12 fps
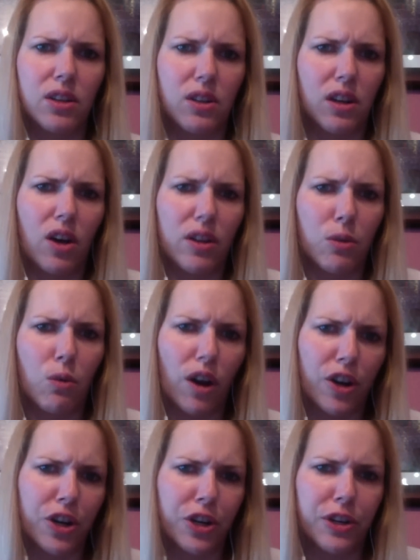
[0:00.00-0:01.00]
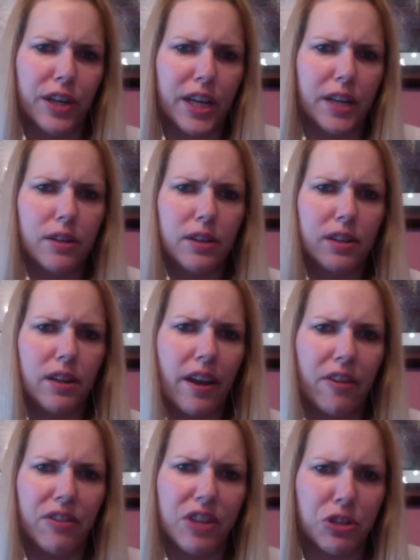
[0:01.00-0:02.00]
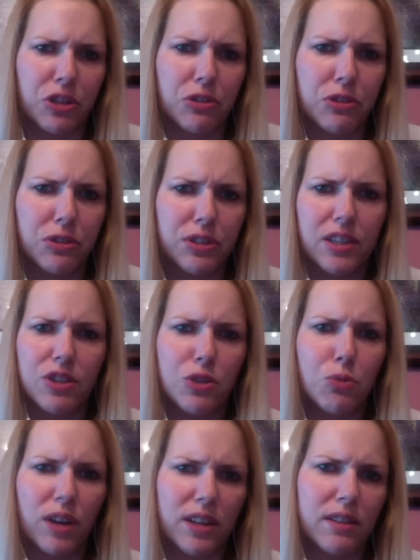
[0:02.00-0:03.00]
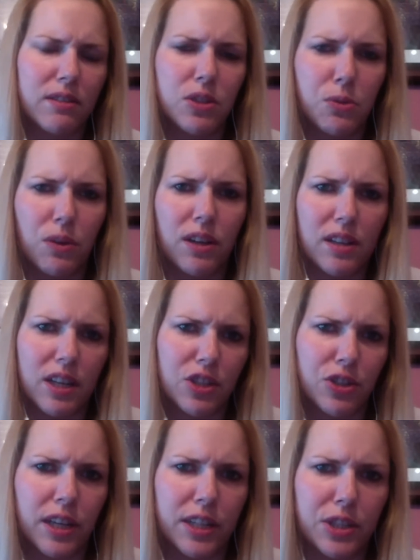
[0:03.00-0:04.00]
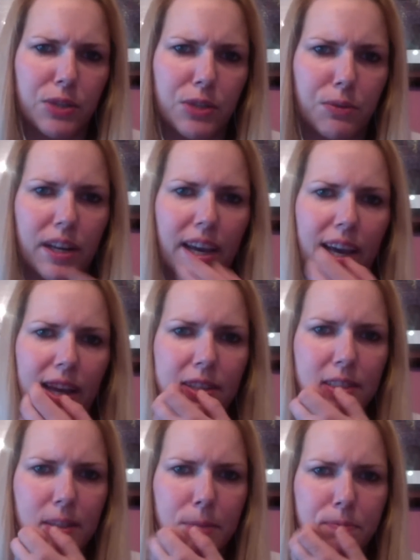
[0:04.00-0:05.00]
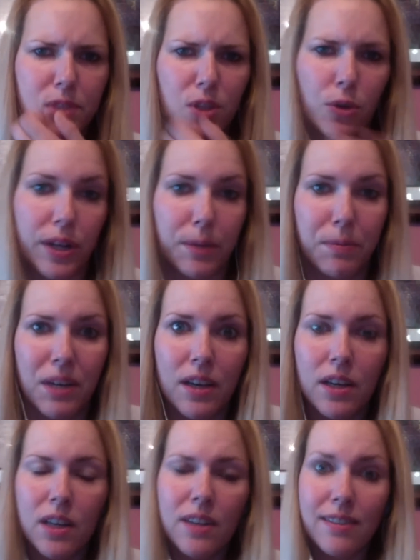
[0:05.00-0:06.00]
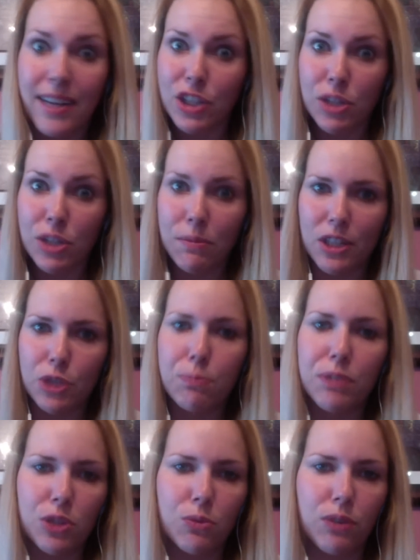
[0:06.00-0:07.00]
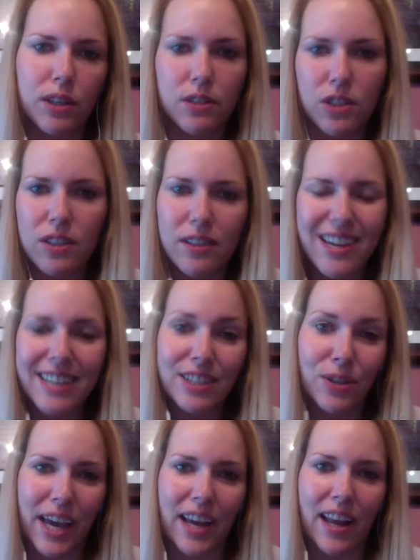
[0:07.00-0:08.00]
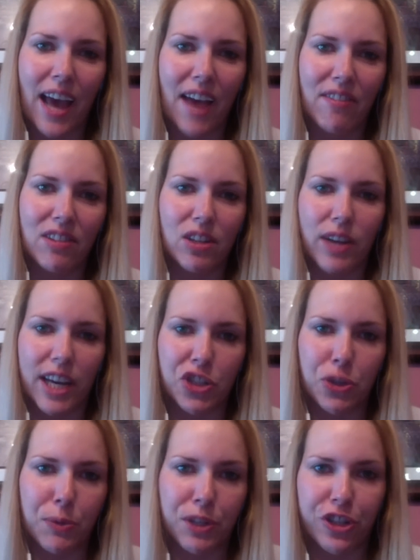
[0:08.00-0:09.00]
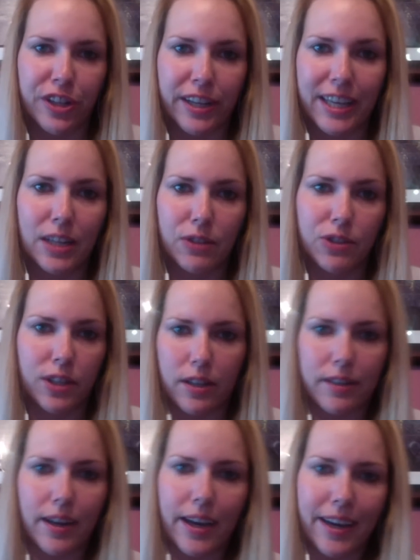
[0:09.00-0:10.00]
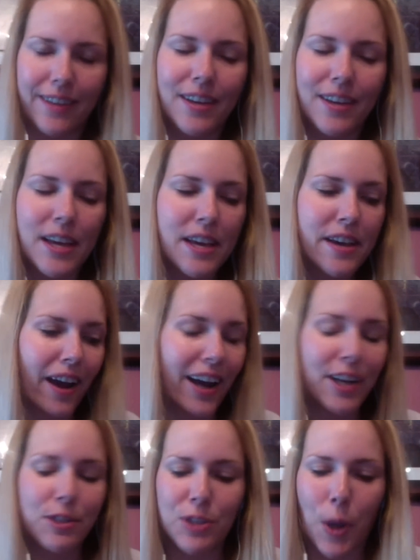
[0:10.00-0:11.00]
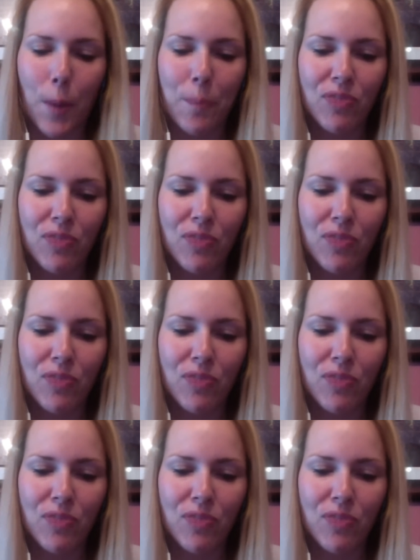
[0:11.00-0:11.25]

all the water and everything you're losing. You want electrolytes. You want to add some sodium, not too much, but it's okay to have a little extra when you're on a ketogenic diet. All right, so